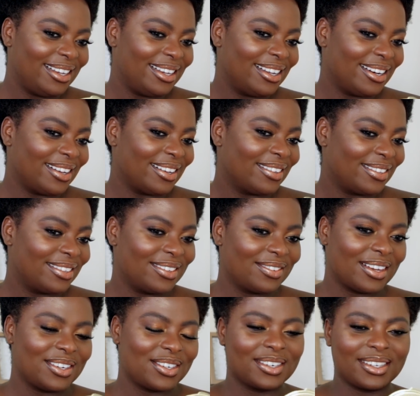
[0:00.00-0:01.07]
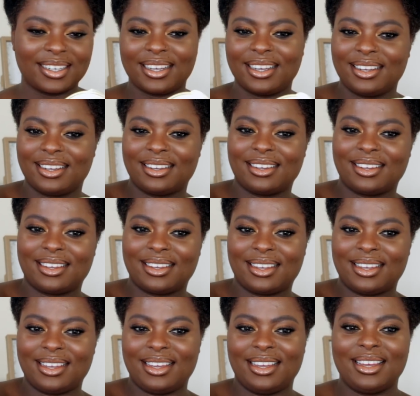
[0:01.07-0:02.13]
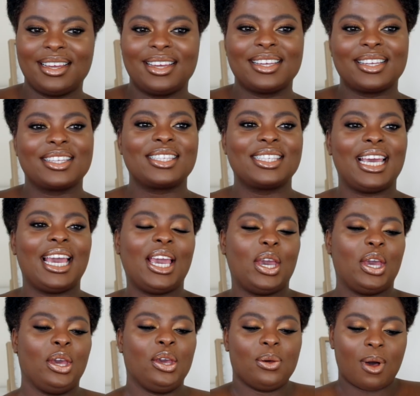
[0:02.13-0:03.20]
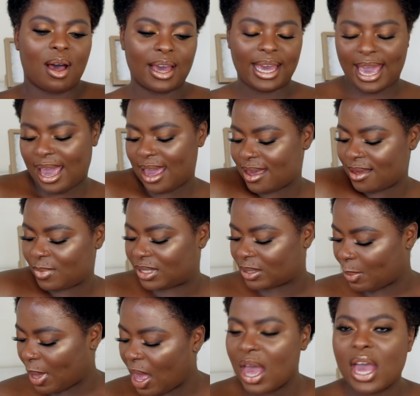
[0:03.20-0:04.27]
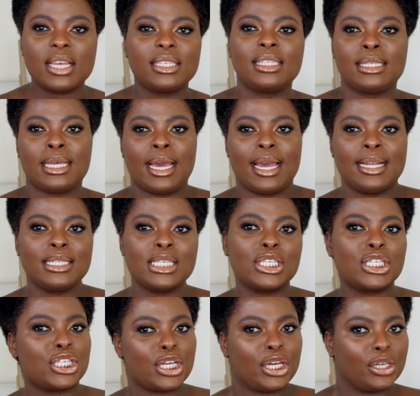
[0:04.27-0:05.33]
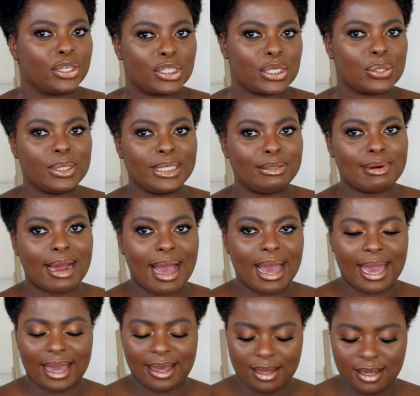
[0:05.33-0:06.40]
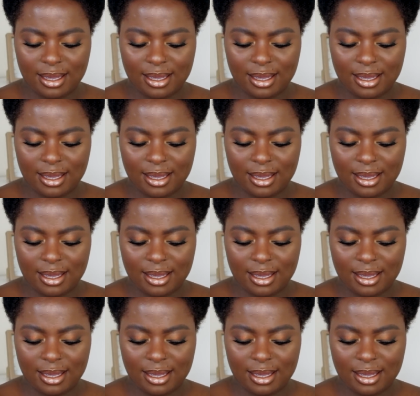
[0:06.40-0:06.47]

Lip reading: You know, eventually. See who I am as a person, so it's only right.